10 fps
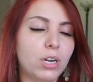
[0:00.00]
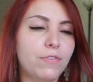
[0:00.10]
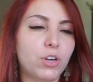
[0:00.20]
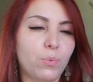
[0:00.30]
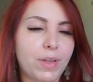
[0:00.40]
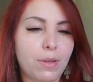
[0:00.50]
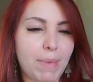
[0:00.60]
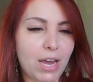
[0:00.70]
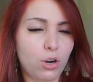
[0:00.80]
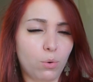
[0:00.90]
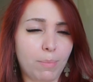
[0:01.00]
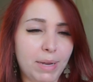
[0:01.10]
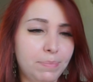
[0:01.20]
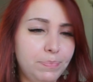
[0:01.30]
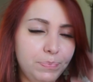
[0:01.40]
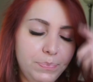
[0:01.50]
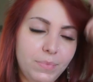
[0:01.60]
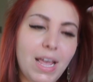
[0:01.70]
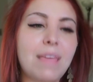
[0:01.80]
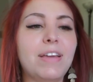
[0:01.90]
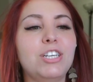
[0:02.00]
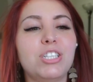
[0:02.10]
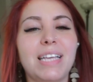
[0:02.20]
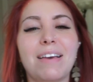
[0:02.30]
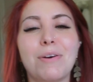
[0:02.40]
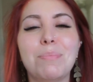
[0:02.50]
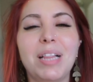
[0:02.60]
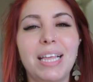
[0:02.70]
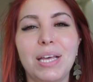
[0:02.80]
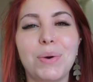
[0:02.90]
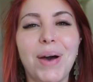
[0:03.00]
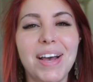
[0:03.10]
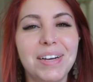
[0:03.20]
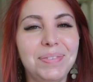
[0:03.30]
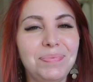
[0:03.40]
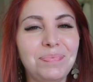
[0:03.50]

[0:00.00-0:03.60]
if you're with a man or a woman and they're just like completely quiet?